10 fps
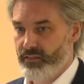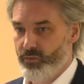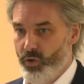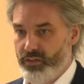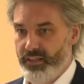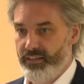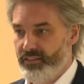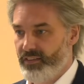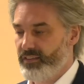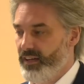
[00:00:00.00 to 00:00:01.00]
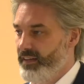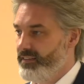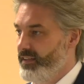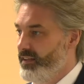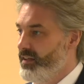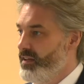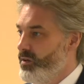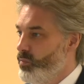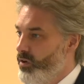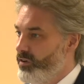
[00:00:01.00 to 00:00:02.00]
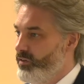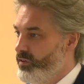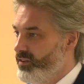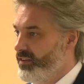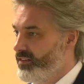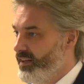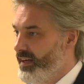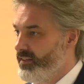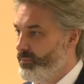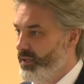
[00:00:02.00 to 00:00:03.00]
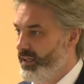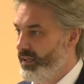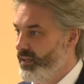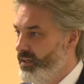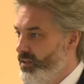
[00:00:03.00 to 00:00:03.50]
What is society? What should society be?